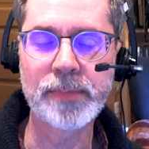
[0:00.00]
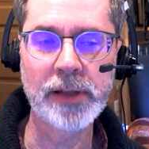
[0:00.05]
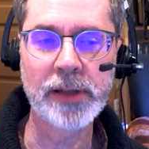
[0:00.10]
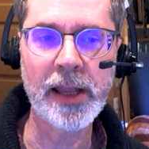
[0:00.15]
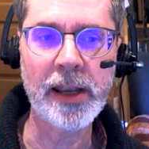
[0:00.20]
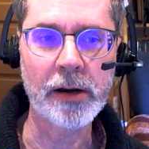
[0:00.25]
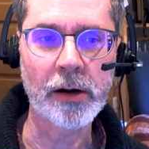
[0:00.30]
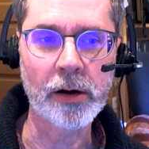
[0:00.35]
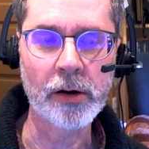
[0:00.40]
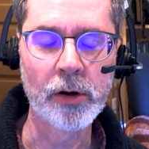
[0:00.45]

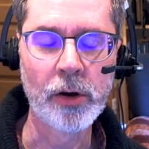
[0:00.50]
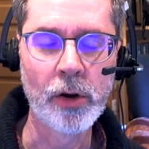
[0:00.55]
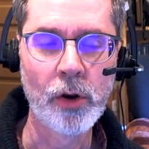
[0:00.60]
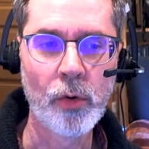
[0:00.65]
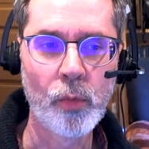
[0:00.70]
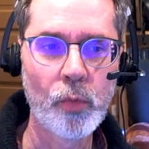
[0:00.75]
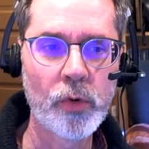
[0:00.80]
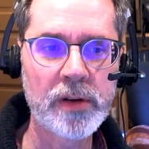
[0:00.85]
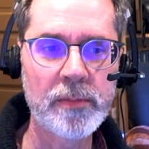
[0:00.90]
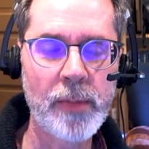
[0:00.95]
player,
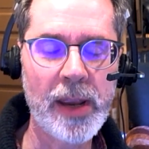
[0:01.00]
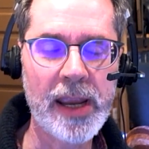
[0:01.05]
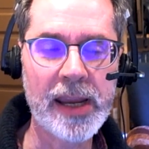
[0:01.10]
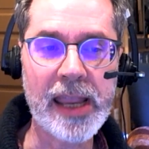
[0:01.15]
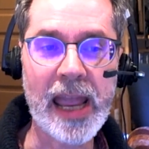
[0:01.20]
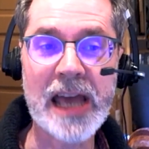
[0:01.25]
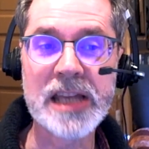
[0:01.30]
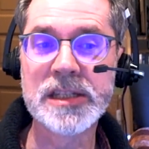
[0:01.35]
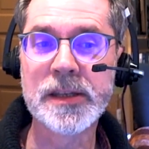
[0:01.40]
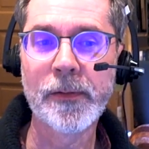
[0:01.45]
would
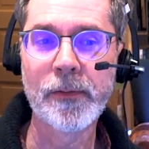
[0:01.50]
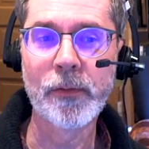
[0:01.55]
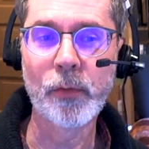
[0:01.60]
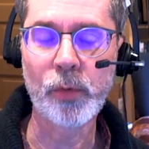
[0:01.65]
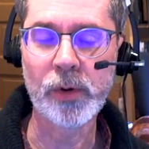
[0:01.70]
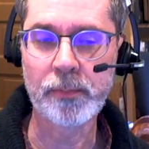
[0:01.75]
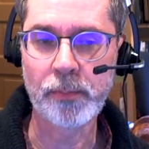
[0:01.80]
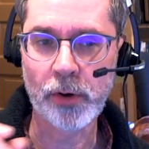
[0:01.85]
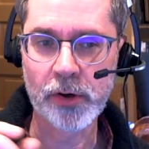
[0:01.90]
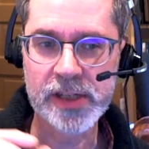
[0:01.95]

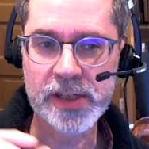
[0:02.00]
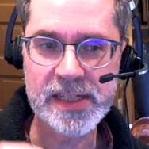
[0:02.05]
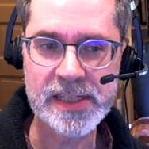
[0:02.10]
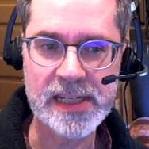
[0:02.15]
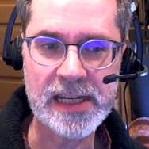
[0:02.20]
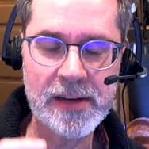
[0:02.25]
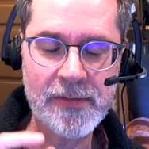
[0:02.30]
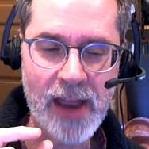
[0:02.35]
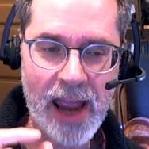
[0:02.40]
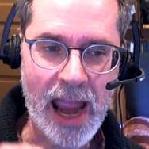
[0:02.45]

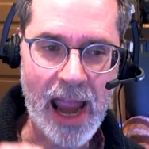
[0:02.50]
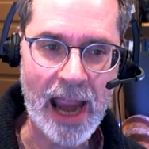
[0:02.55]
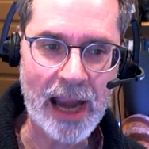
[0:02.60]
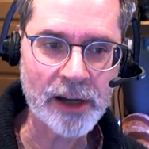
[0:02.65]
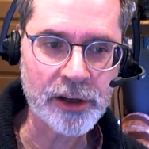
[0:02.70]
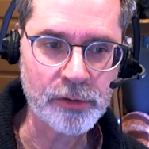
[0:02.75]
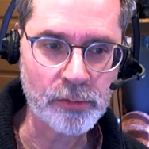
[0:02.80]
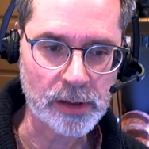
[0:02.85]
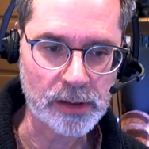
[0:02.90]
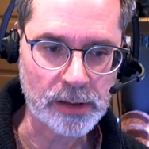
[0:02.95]
perceive
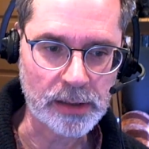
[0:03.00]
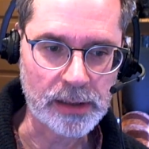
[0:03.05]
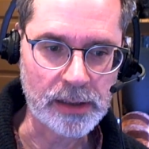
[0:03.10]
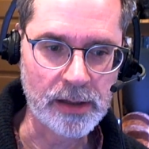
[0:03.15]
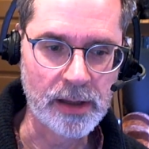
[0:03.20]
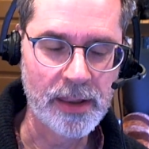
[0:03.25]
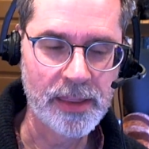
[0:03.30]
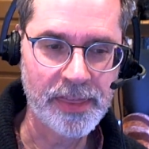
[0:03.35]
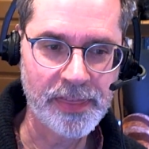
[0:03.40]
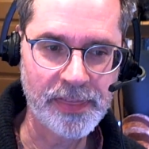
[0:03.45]
accurately,
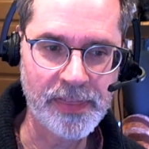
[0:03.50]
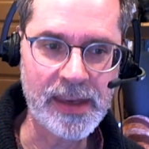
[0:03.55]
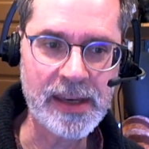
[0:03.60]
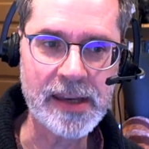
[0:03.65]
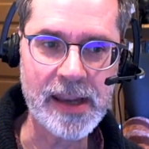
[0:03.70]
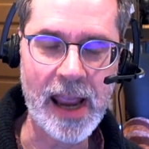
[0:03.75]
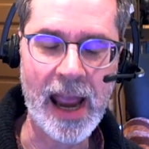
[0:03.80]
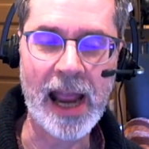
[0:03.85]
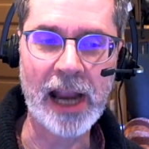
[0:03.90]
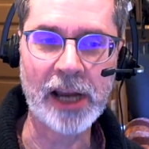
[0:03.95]

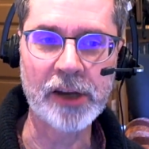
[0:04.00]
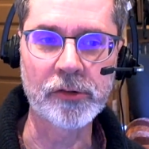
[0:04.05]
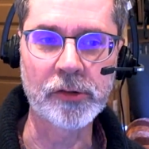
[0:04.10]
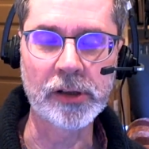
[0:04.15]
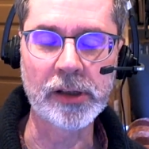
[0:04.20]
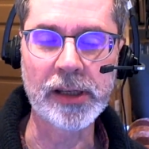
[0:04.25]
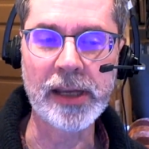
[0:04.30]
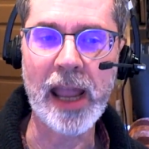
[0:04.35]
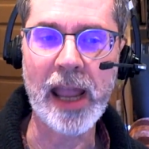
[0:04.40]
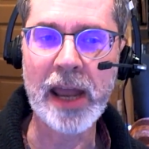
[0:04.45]
think
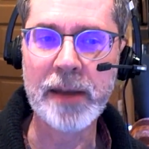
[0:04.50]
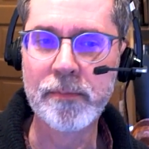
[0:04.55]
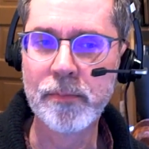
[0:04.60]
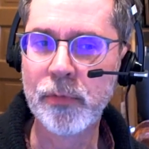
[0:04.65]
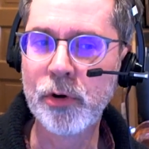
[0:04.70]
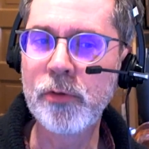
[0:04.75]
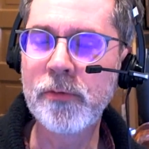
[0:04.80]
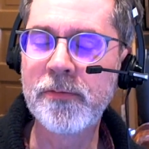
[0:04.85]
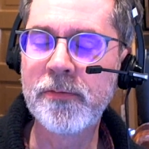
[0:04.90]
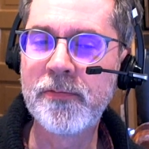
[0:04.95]
accurately, and
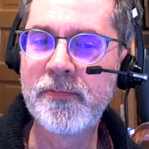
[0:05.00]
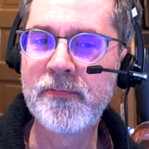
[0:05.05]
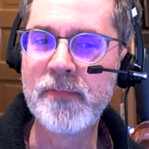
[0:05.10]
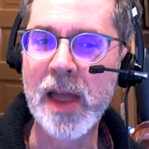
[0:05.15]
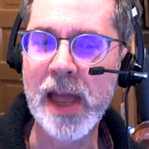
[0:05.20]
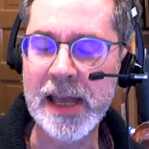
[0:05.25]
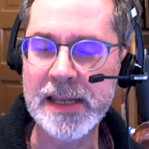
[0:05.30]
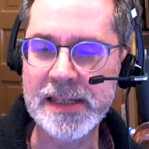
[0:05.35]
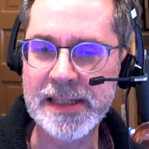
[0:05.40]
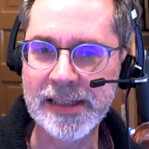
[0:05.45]
move
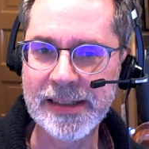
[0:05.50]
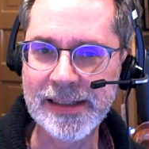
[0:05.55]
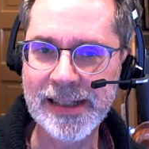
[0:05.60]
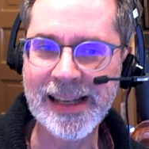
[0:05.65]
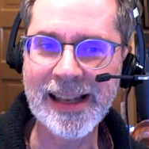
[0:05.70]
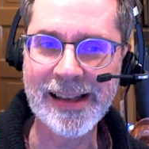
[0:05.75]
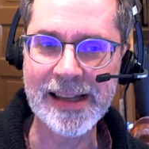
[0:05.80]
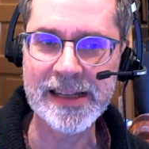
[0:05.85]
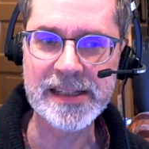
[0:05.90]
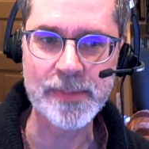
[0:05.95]
as
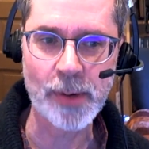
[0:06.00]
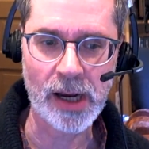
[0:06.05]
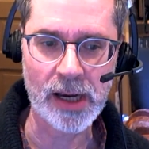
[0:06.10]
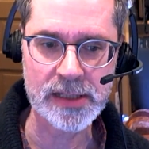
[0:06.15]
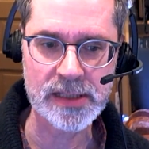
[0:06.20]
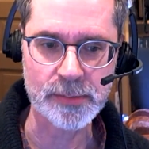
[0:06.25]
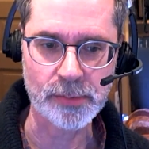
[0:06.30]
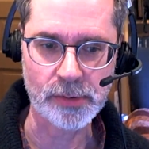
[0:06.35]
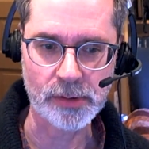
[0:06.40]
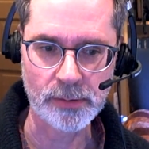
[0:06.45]
little as
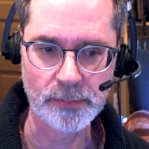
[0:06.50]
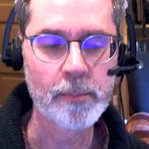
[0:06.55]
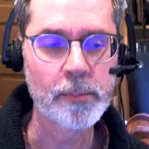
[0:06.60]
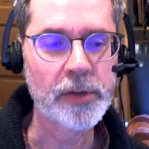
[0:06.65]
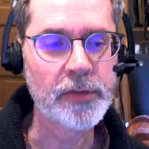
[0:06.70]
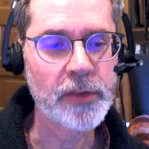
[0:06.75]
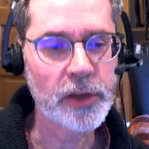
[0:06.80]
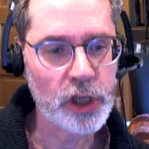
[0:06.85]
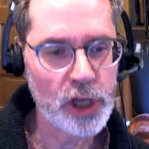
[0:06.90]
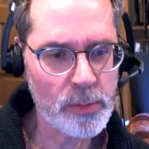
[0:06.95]
possible.
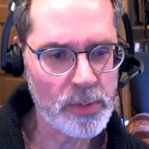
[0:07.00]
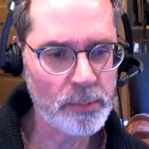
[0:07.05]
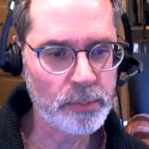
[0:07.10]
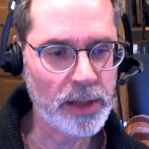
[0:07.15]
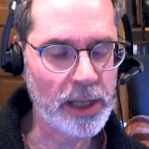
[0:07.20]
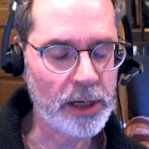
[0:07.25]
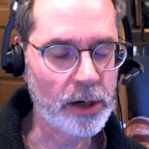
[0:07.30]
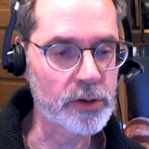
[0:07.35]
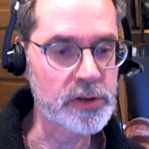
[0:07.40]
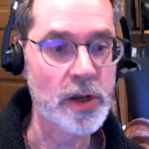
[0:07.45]
But the human
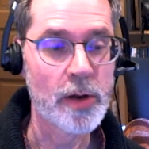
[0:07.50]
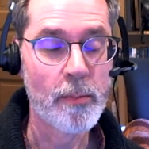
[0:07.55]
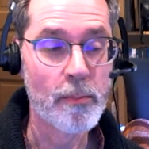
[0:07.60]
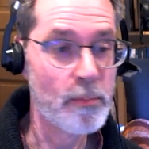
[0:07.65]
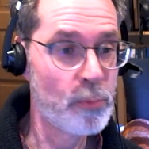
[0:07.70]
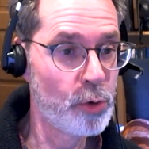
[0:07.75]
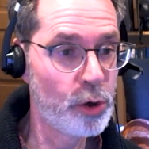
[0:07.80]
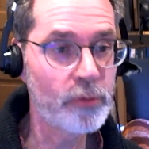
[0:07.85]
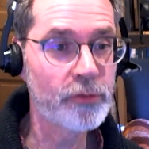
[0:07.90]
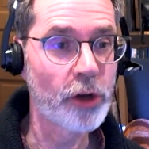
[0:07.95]
players
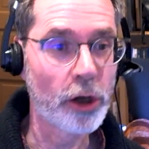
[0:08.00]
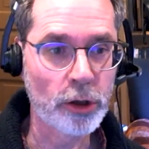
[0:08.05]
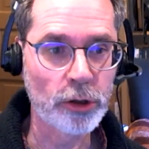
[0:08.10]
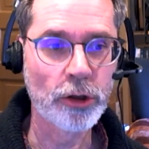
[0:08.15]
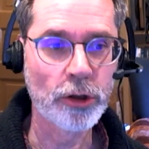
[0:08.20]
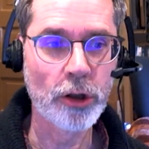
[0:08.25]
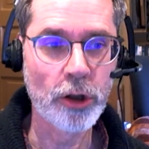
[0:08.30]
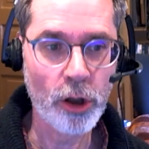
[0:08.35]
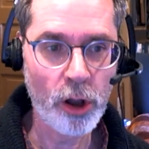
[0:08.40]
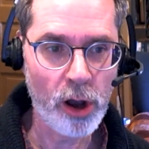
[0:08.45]
moved a
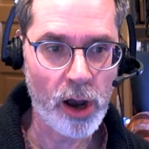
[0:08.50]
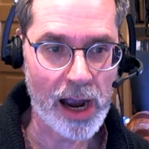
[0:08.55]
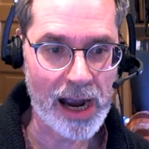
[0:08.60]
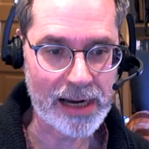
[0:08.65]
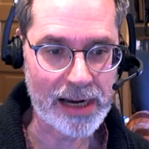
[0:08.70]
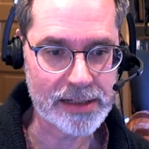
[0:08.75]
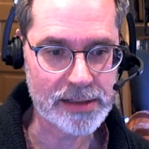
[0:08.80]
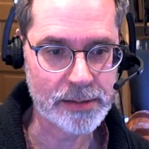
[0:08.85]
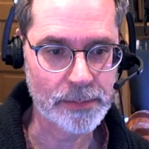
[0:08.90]
lot.